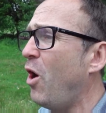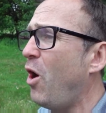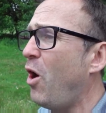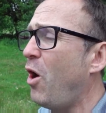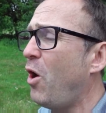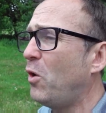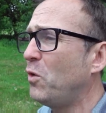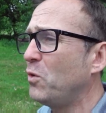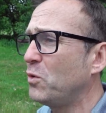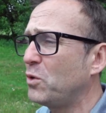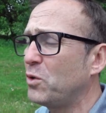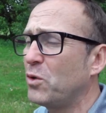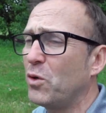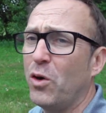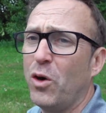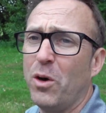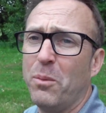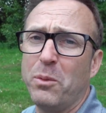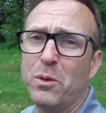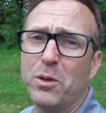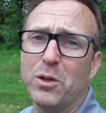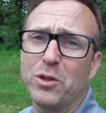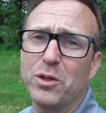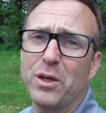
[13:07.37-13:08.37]
Also,
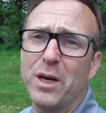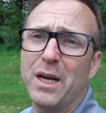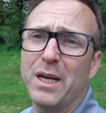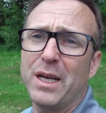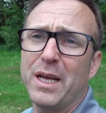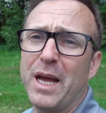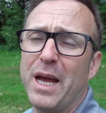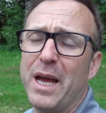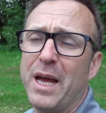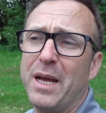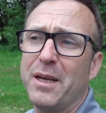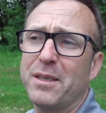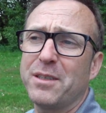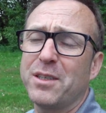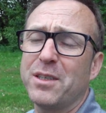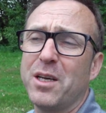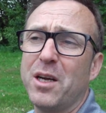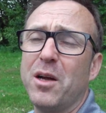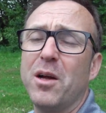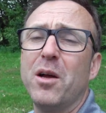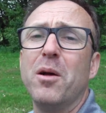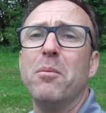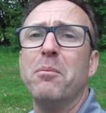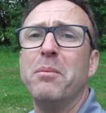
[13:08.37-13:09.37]
I'm going to try and get
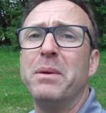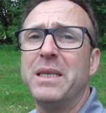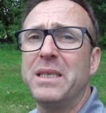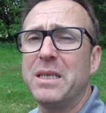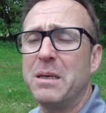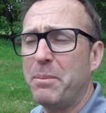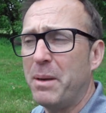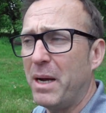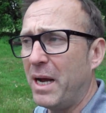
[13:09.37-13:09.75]
Mr.